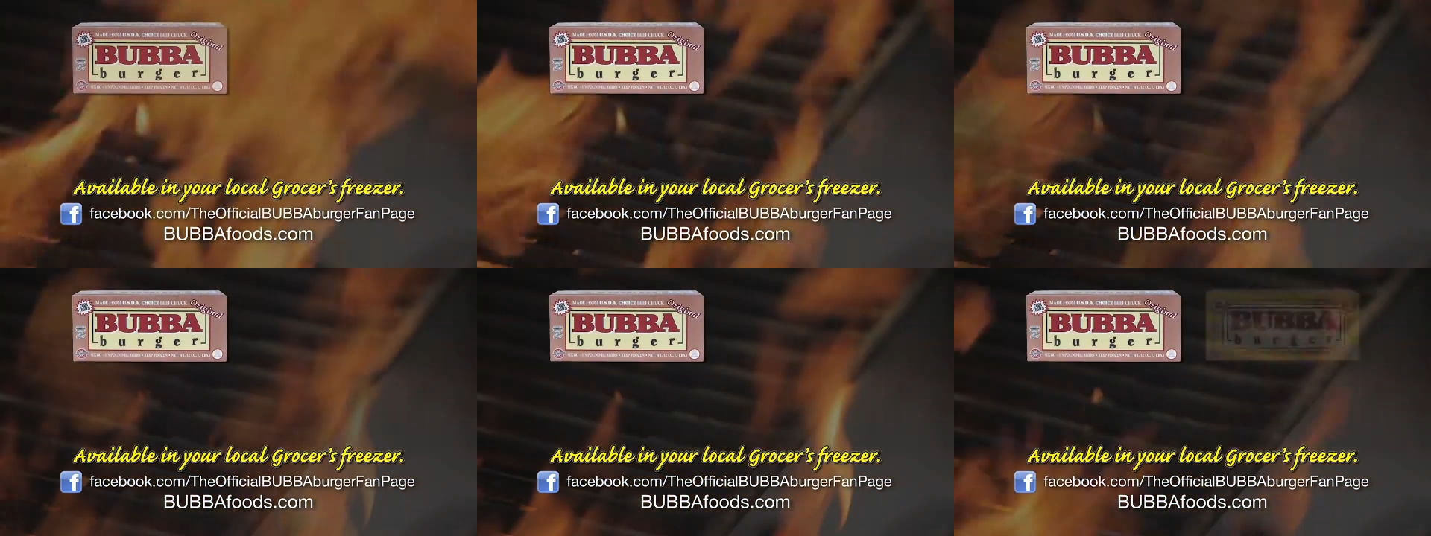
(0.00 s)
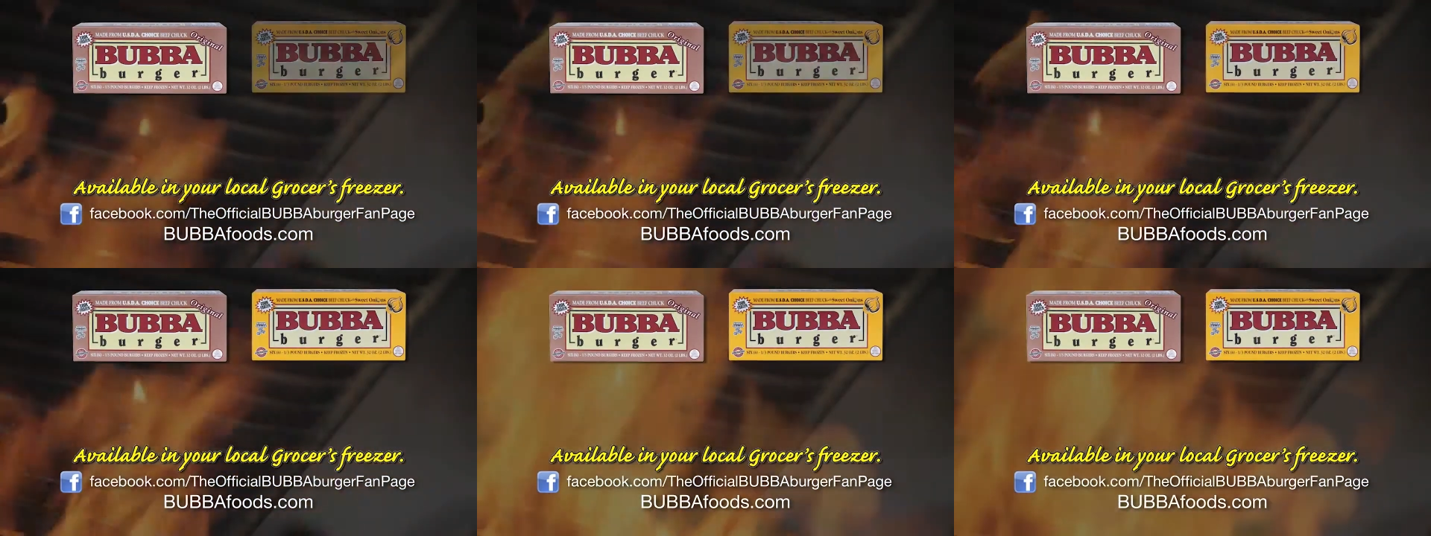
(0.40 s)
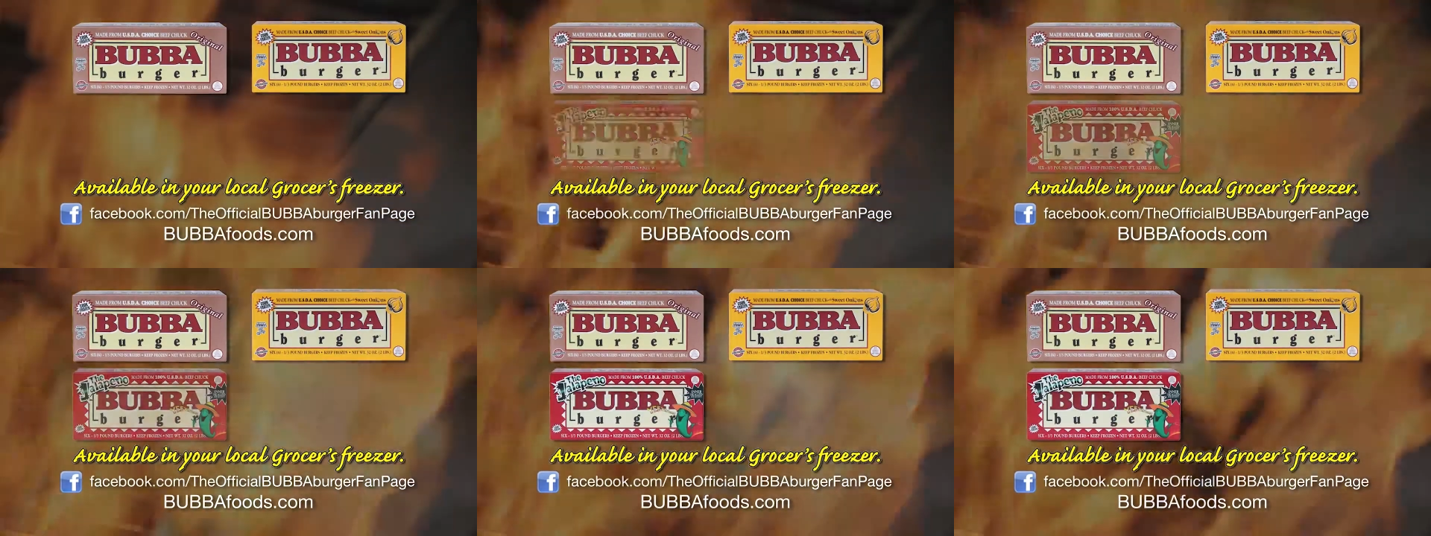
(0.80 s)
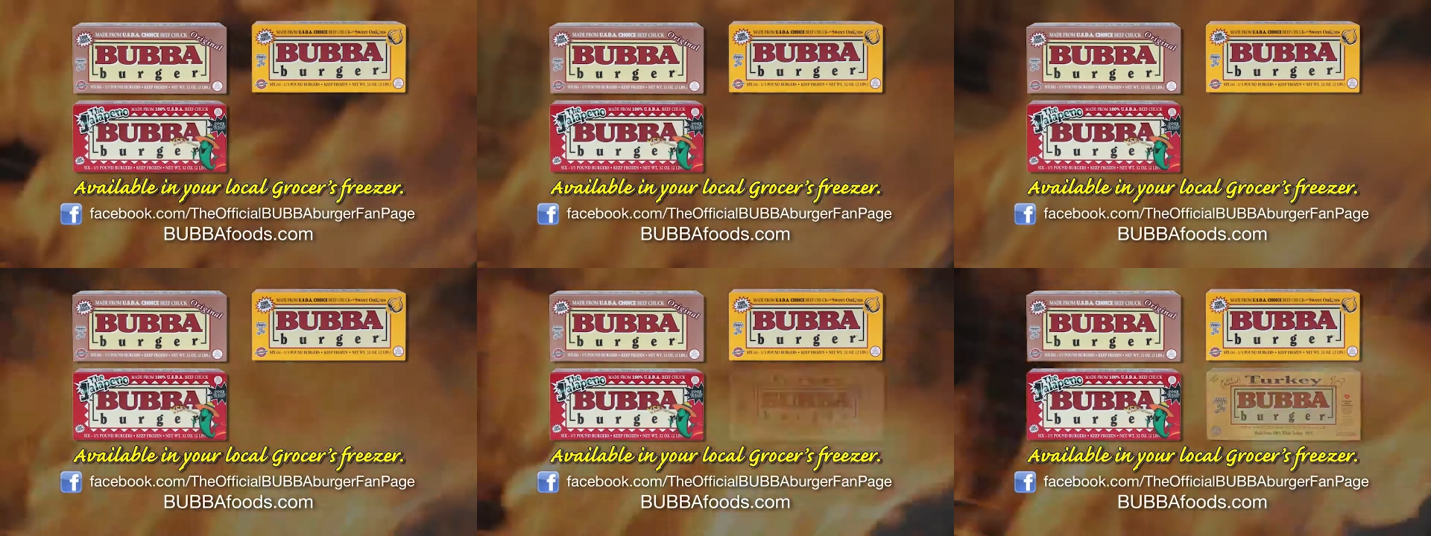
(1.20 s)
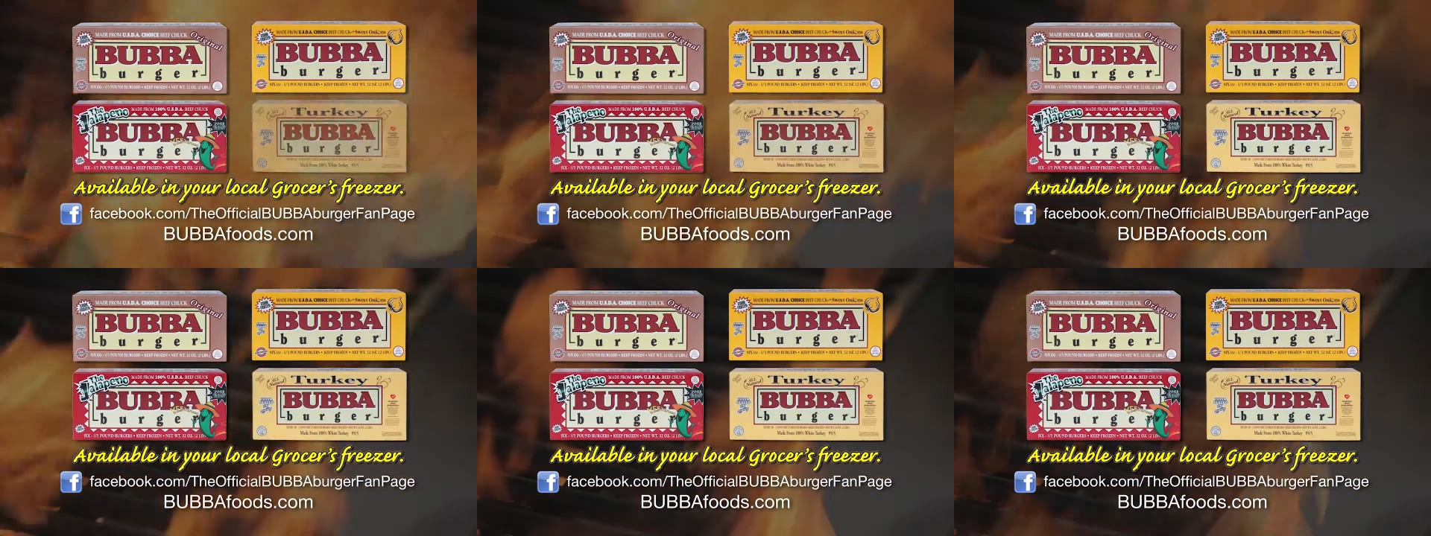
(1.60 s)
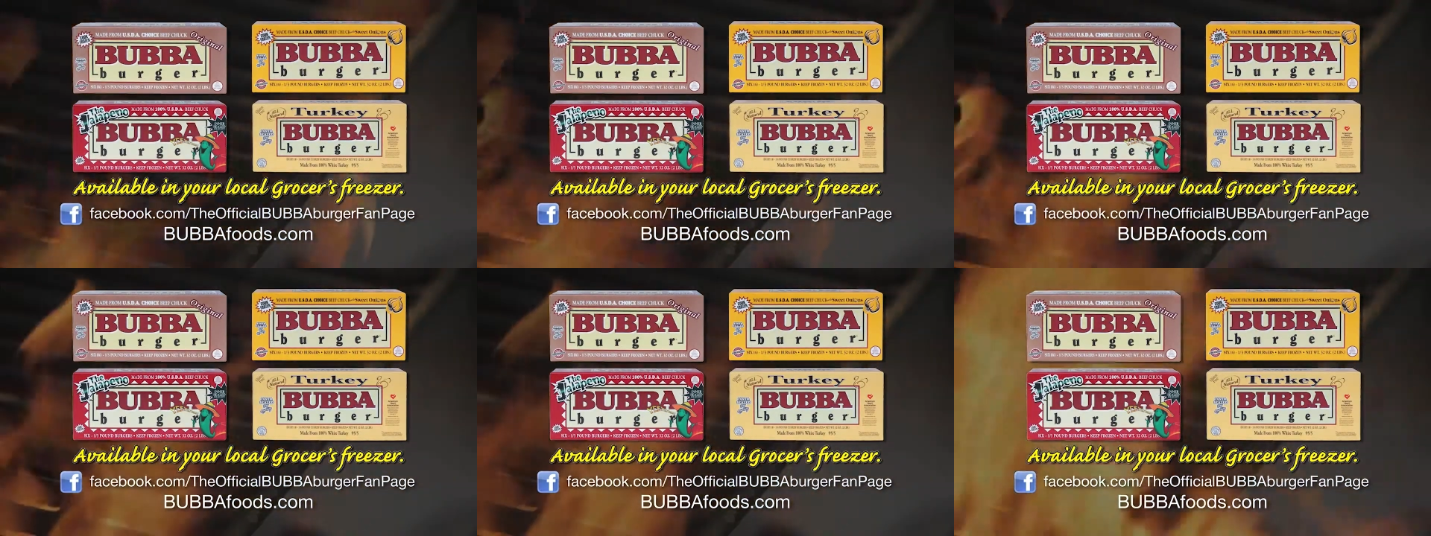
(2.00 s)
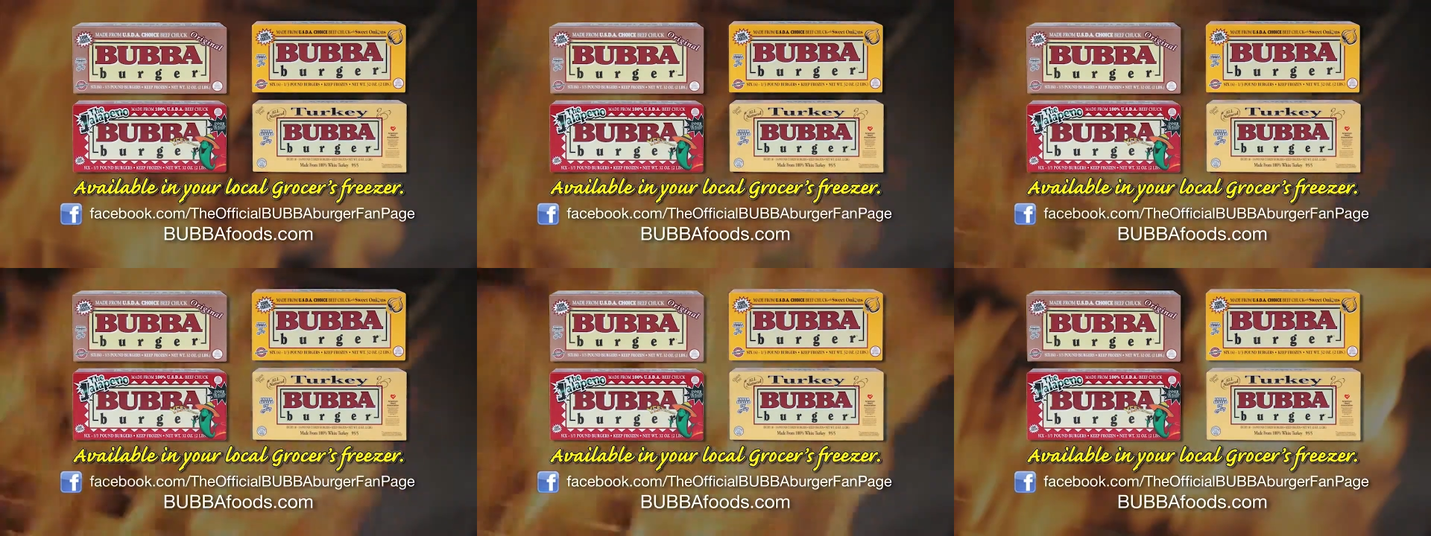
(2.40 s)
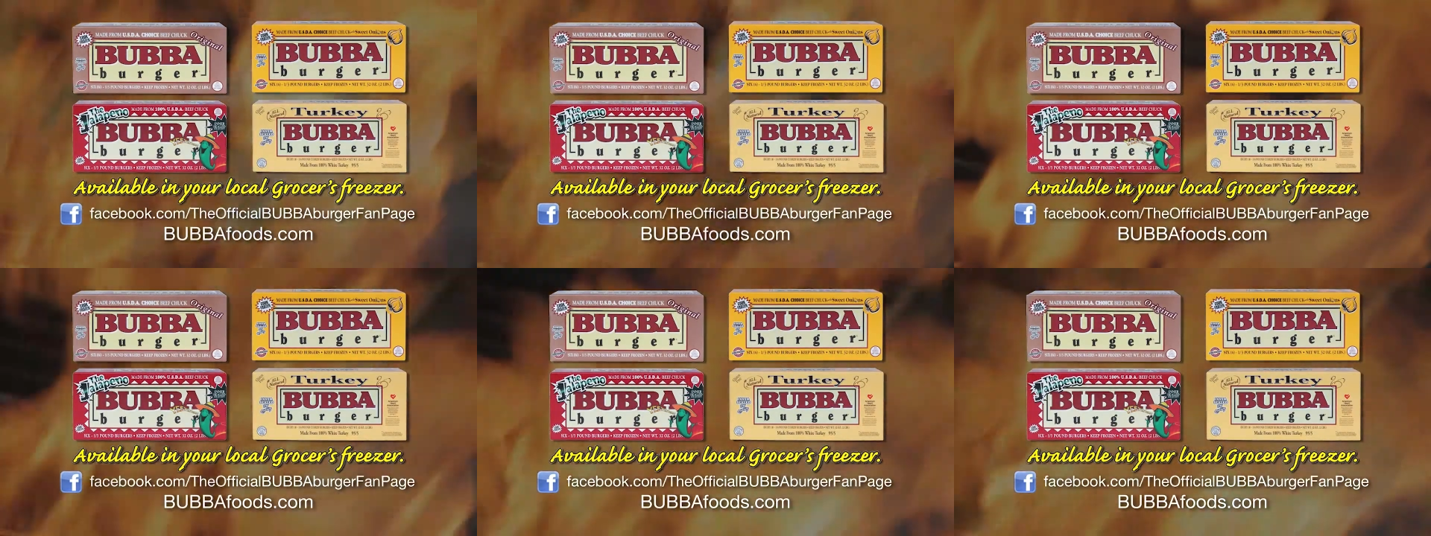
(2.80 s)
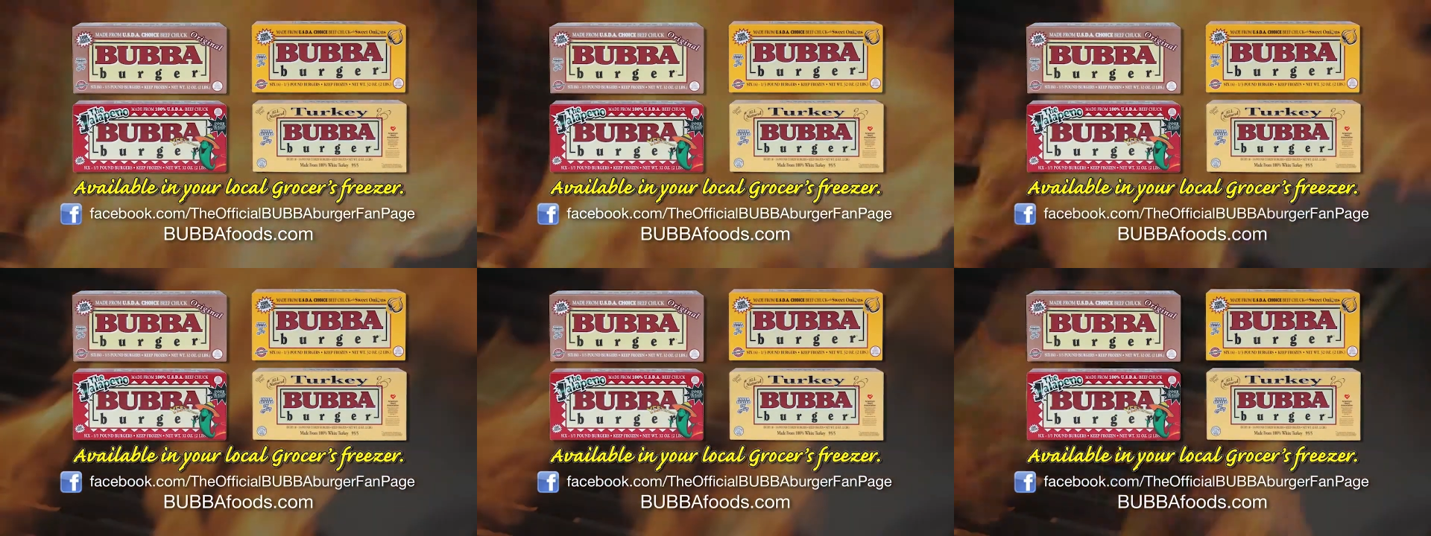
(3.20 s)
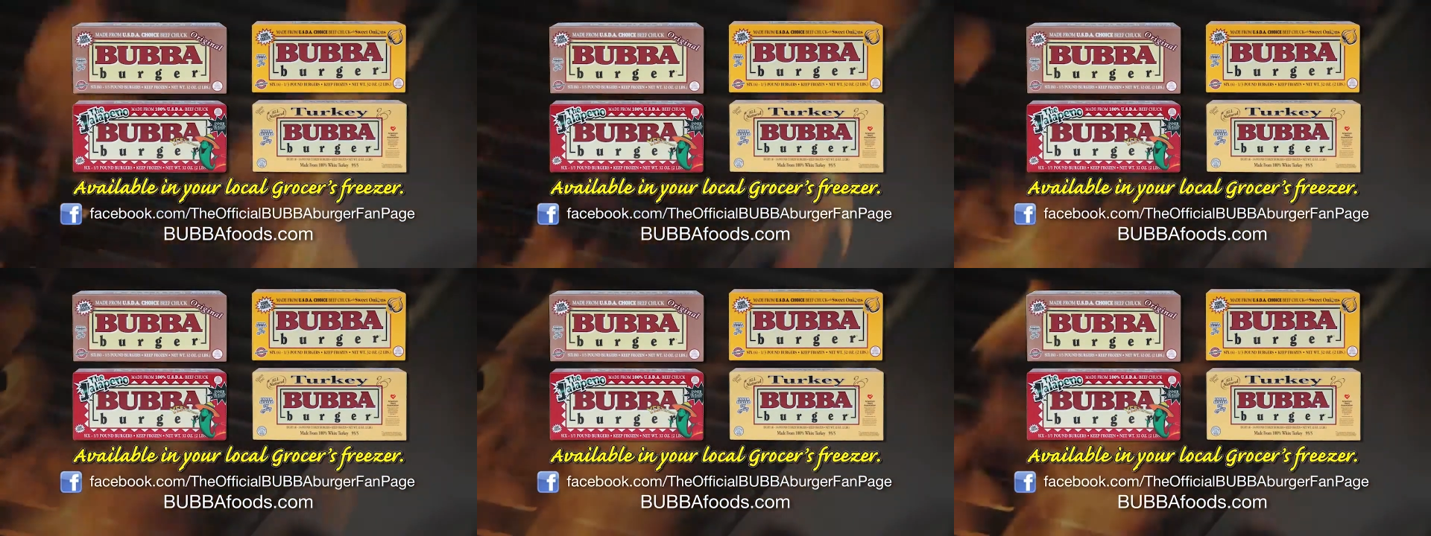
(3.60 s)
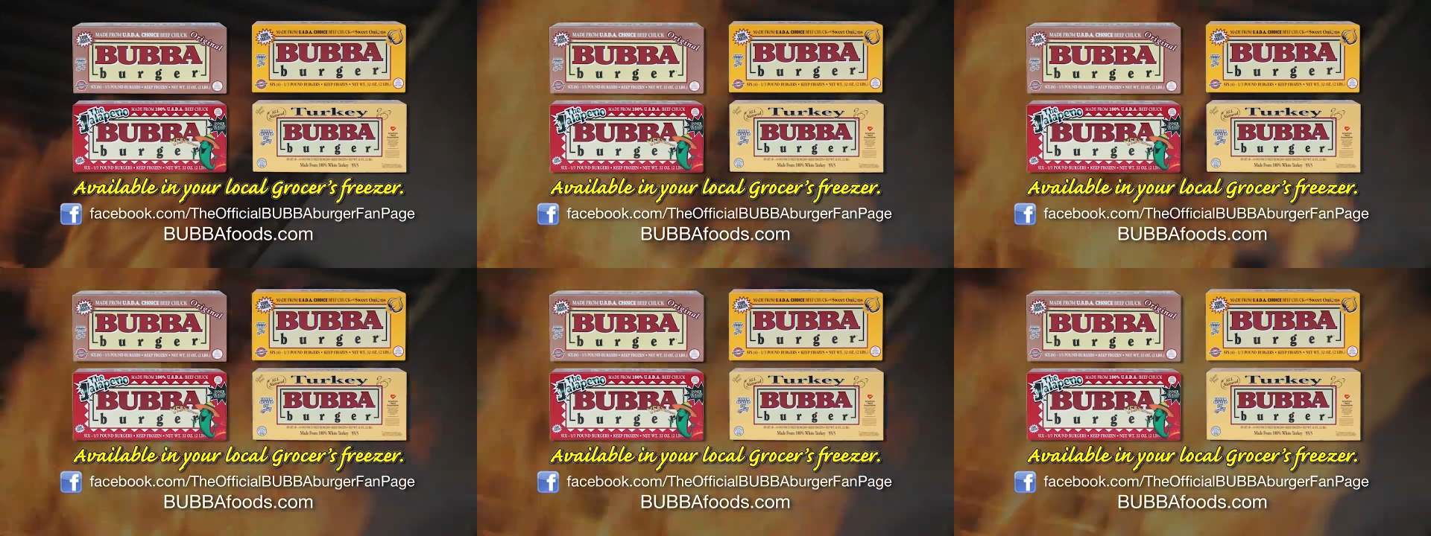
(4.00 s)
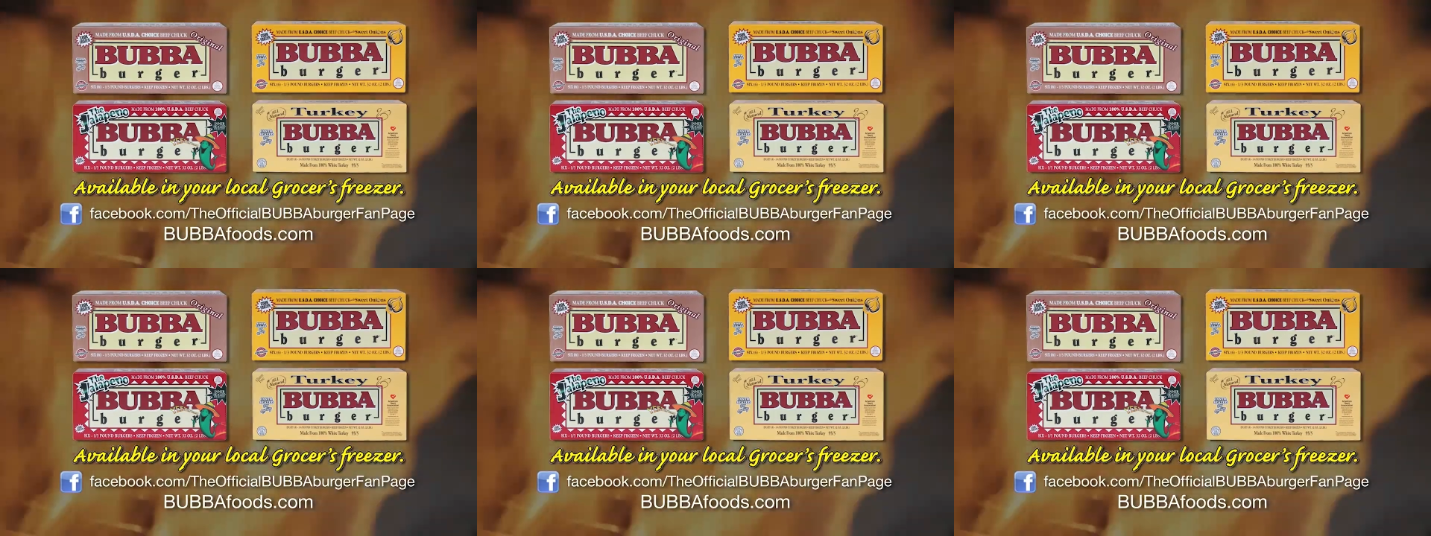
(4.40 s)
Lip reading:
(no speaker visible)